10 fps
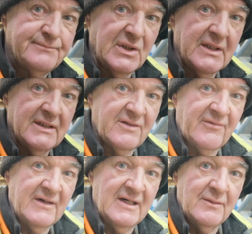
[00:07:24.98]
But it is a
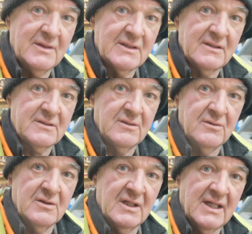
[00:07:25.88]
farm and there's lots of
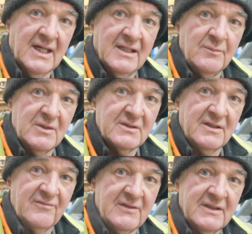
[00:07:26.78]
hungry animals
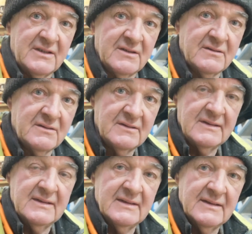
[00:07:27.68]
to feed, so
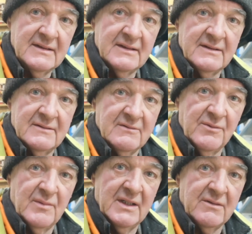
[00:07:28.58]
we
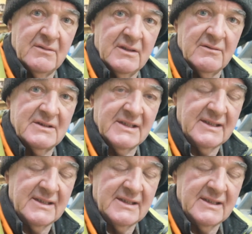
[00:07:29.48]
might run out of